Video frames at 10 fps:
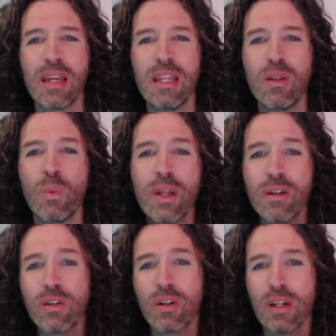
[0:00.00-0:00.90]
in the
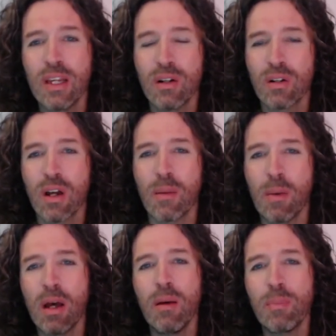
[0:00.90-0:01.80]
winter, it'll come
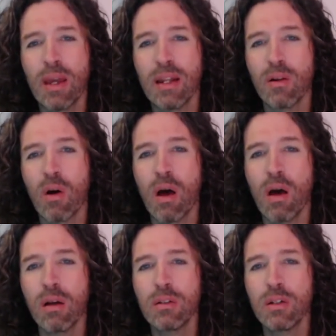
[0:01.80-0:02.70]
up and it'll
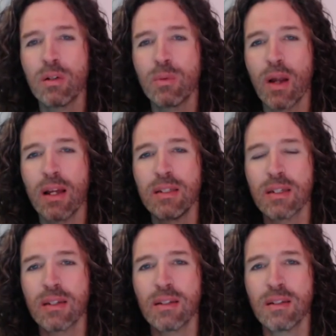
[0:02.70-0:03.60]
hug the
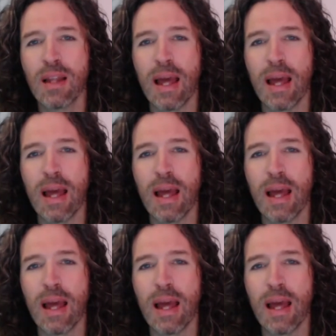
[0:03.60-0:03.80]
horizon